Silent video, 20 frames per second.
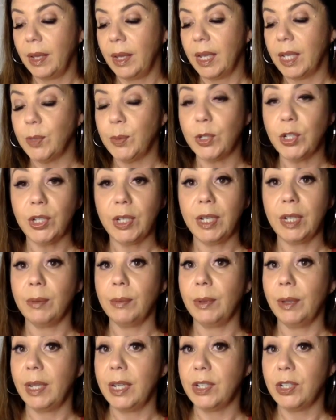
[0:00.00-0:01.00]
especially in
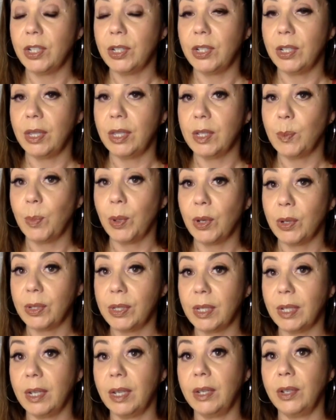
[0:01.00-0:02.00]
relation to this
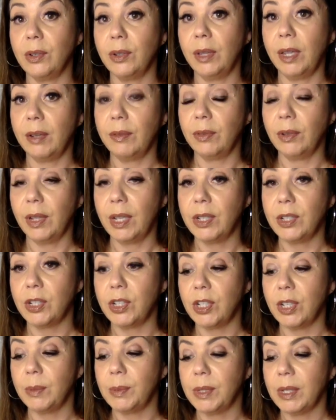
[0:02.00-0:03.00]
person and your love
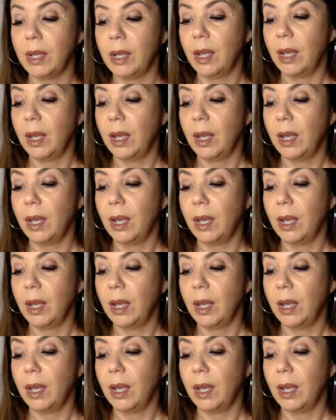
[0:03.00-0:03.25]
relationships,